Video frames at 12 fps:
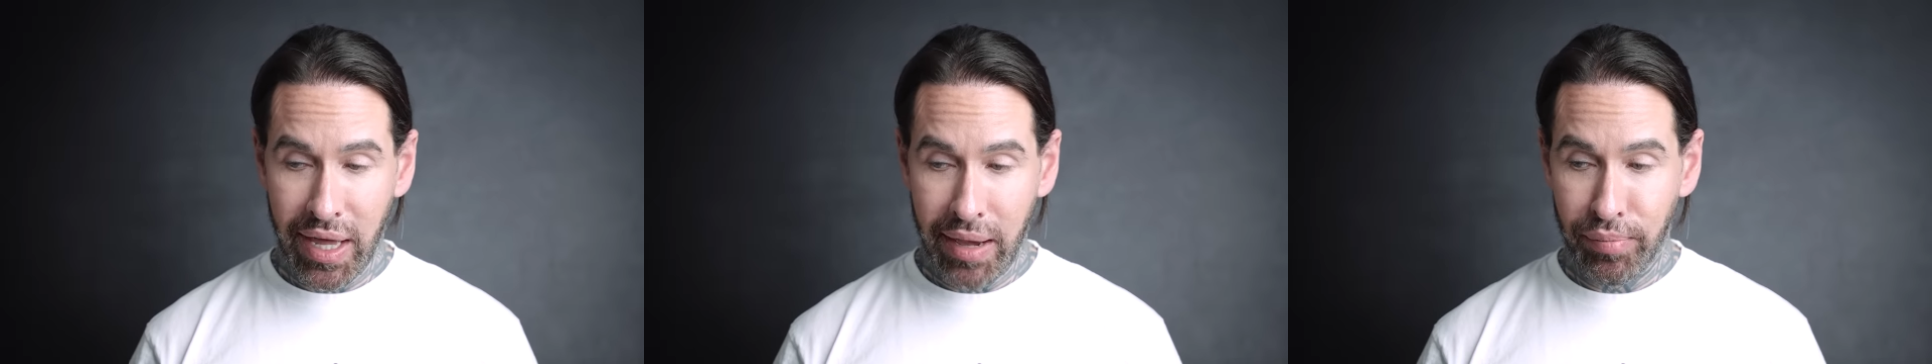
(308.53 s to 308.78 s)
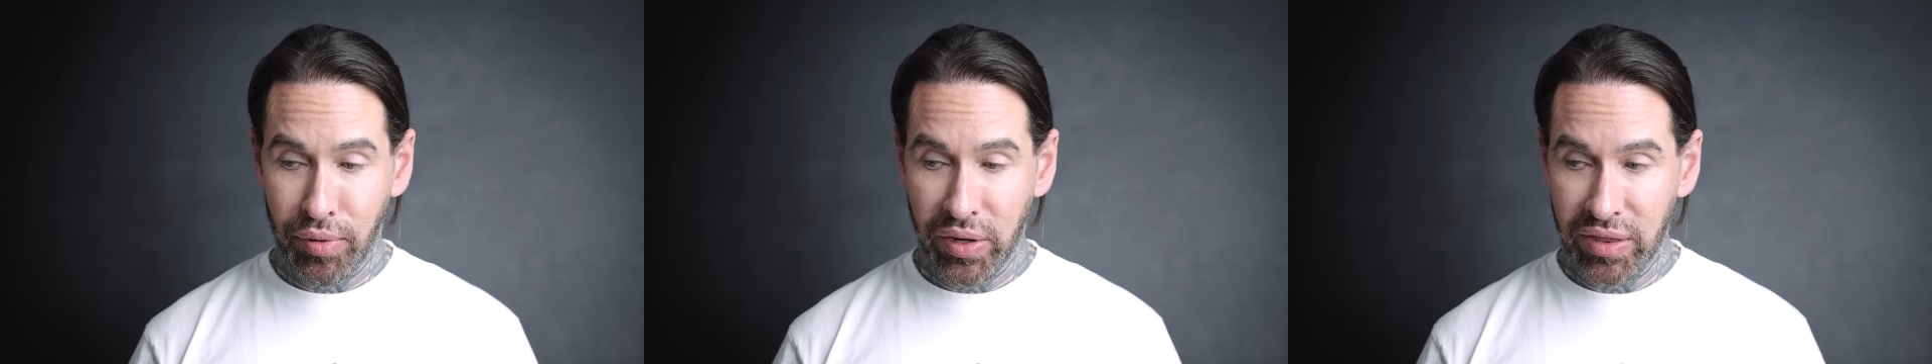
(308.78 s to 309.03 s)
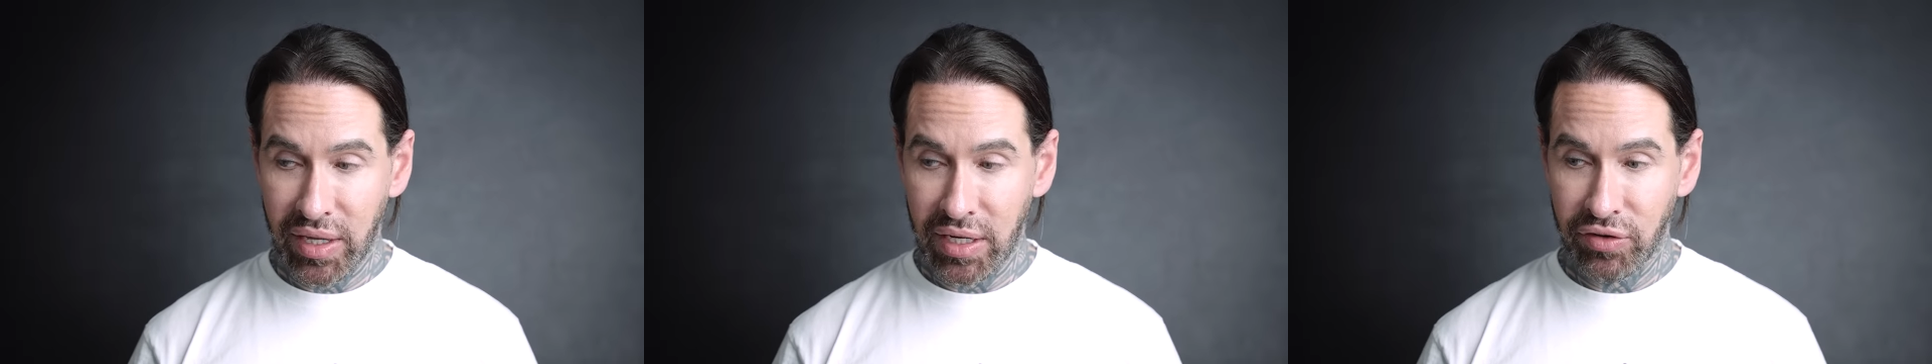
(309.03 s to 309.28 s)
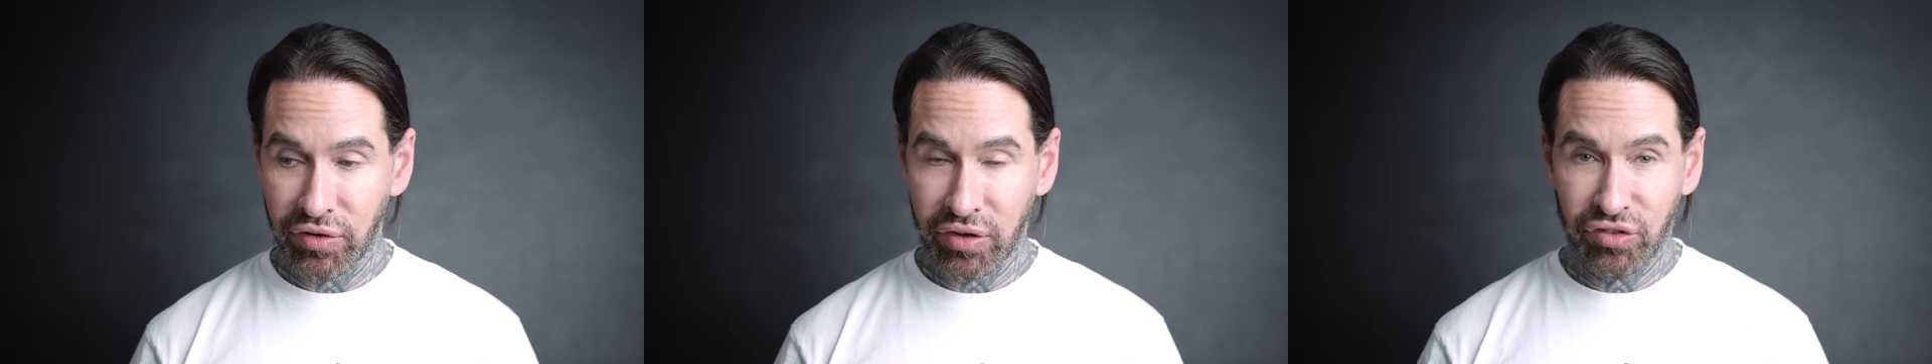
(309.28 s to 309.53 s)
that point that
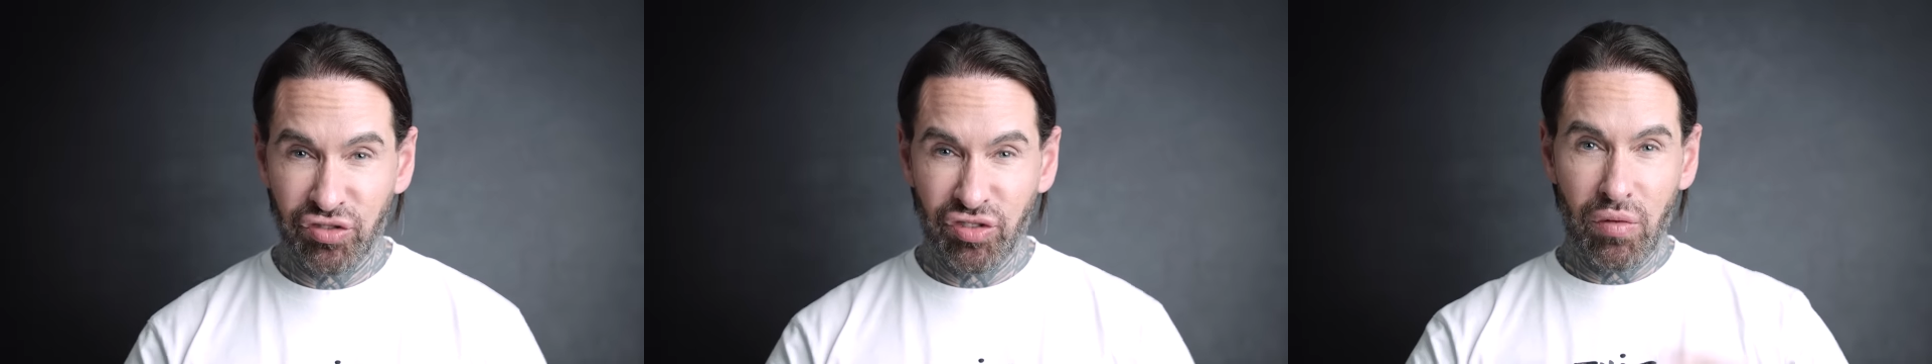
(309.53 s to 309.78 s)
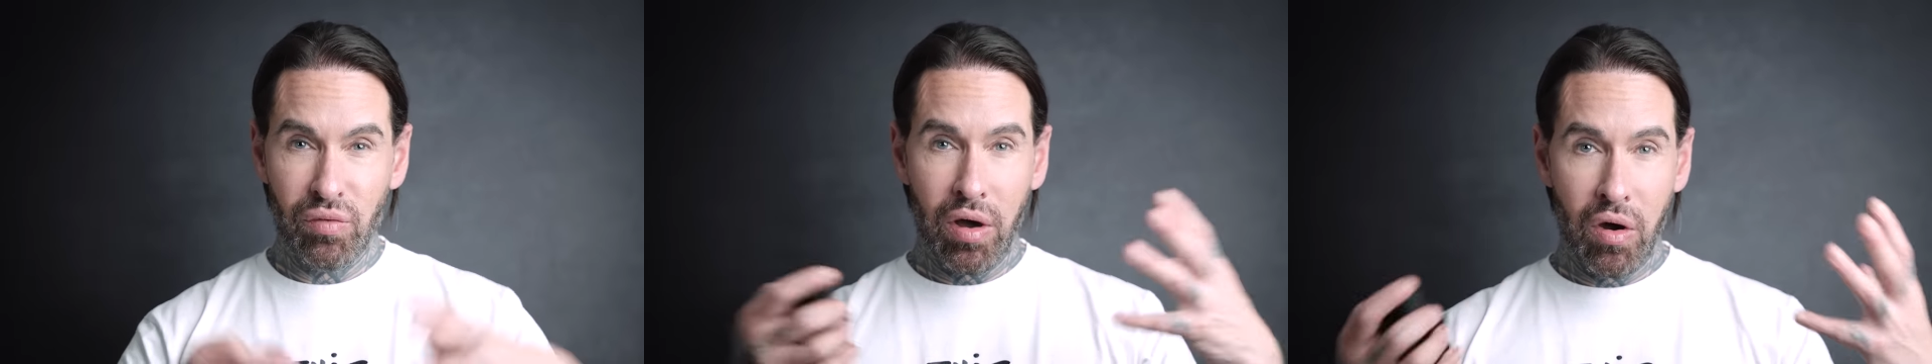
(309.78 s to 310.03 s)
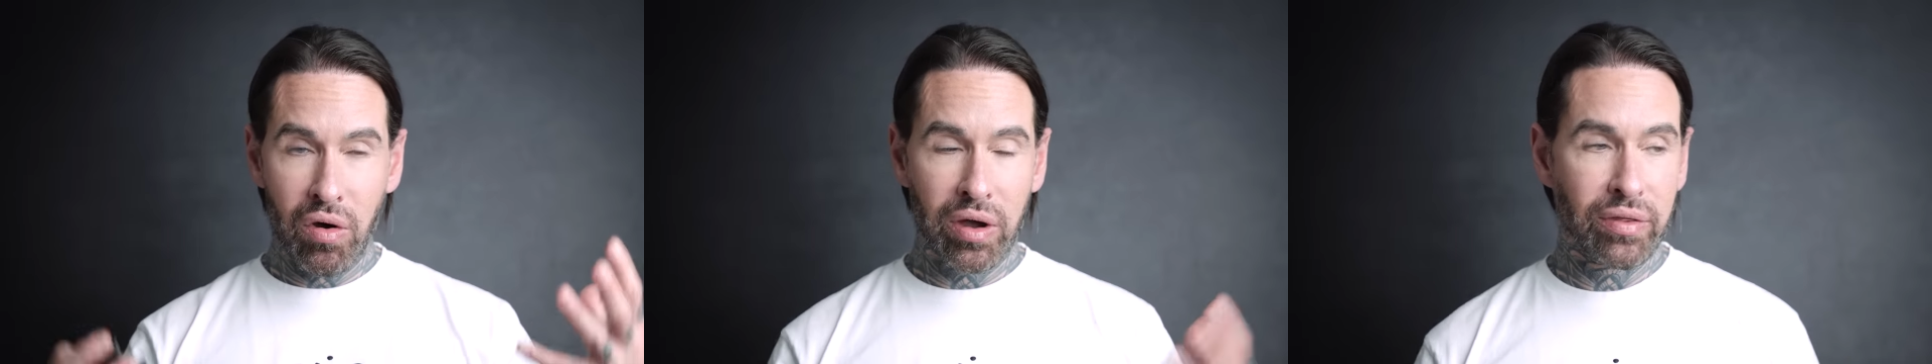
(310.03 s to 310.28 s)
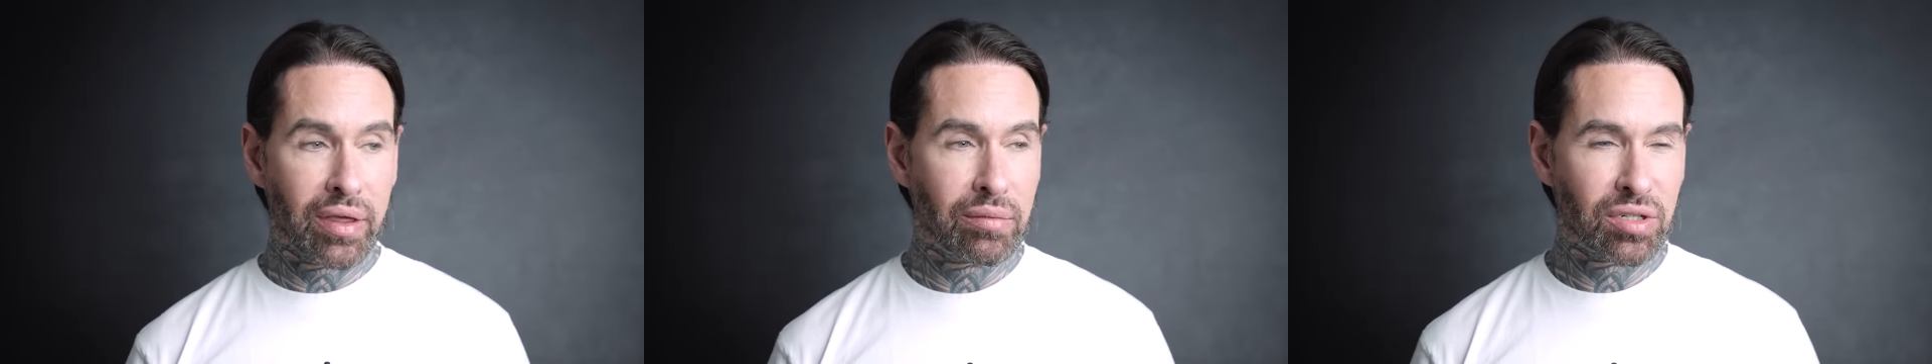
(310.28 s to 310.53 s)
it took so long
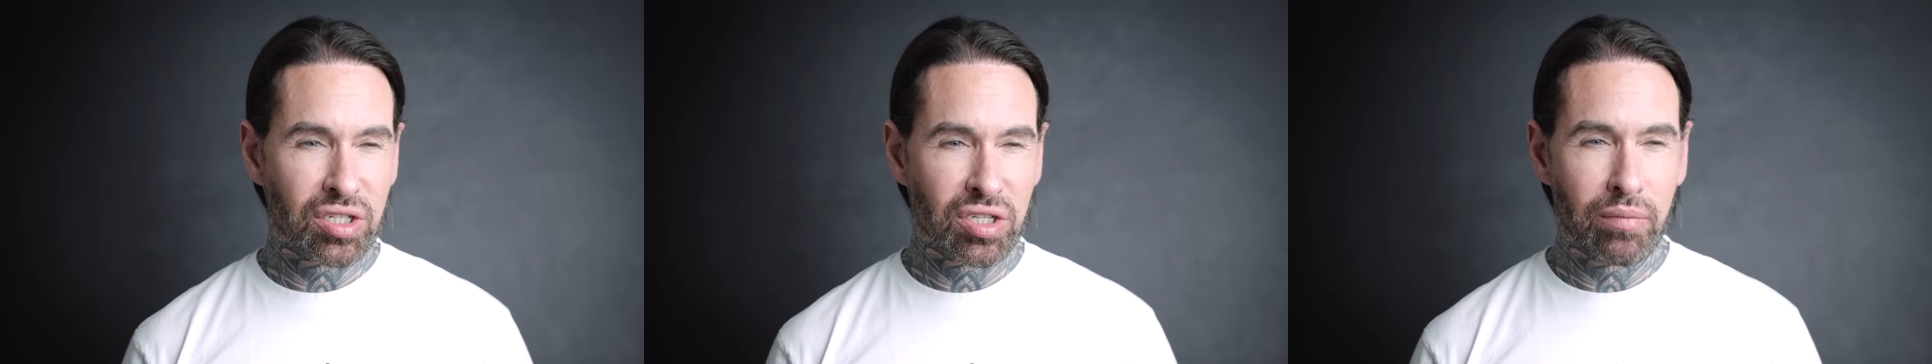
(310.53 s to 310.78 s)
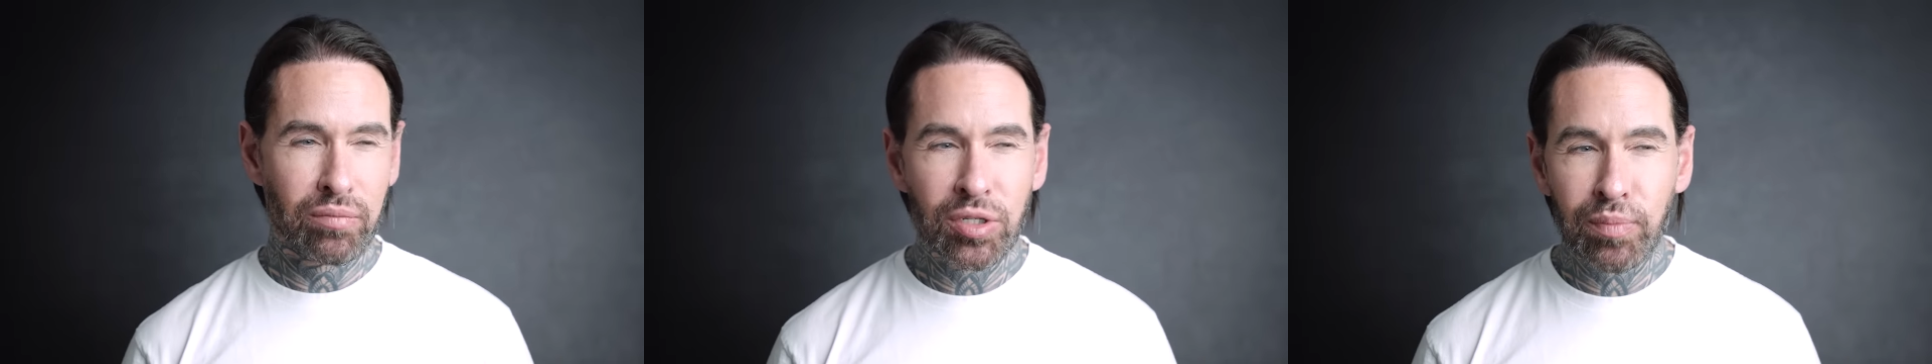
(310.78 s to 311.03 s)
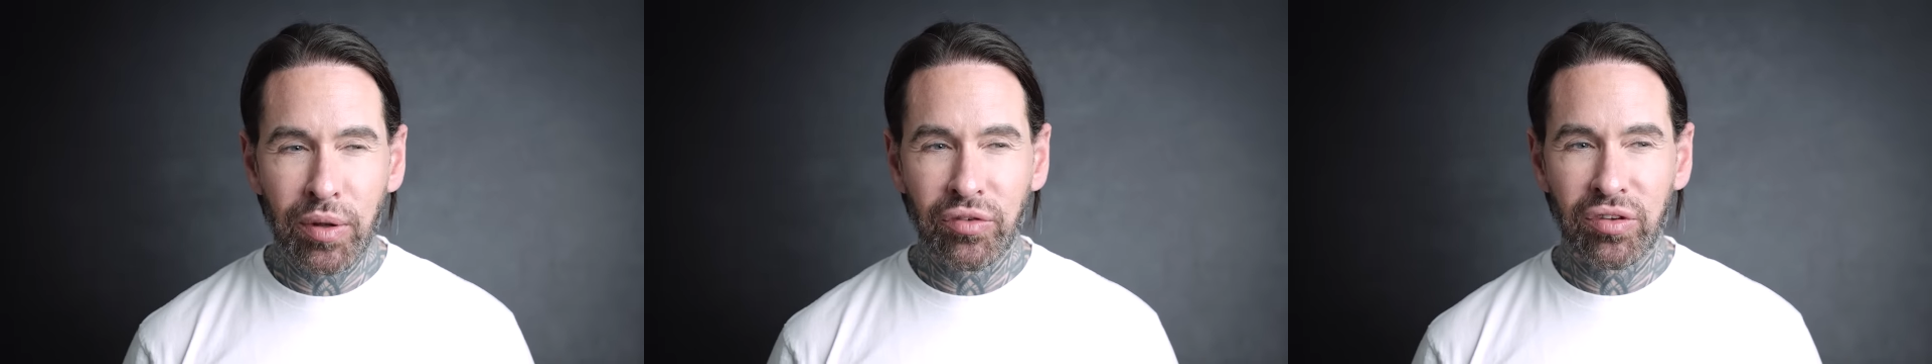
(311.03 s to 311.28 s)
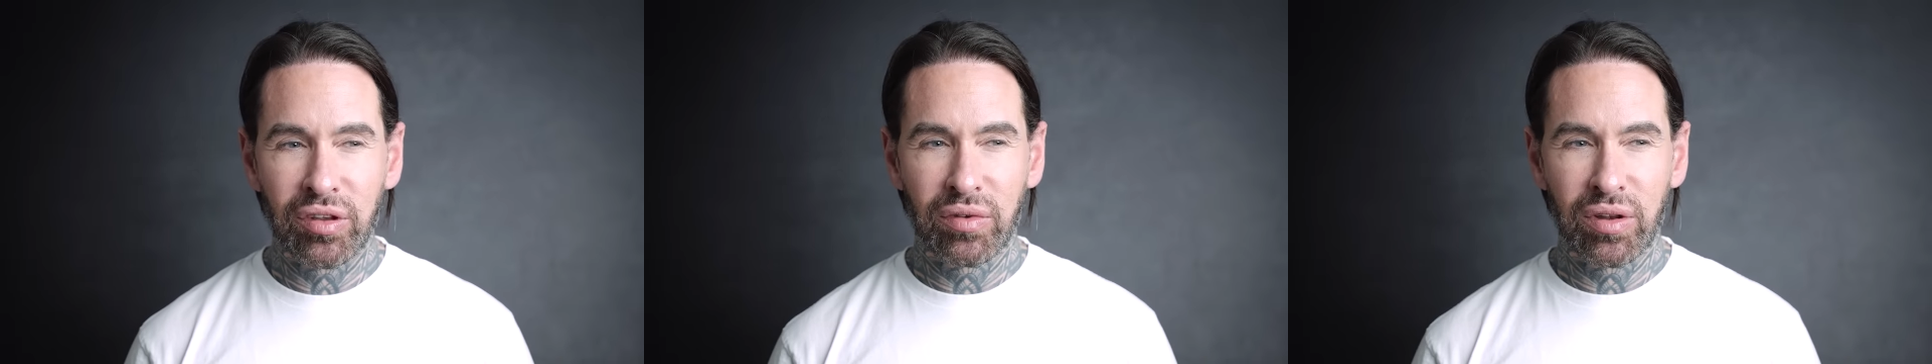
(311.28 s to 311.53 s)
and they were just unresponsive,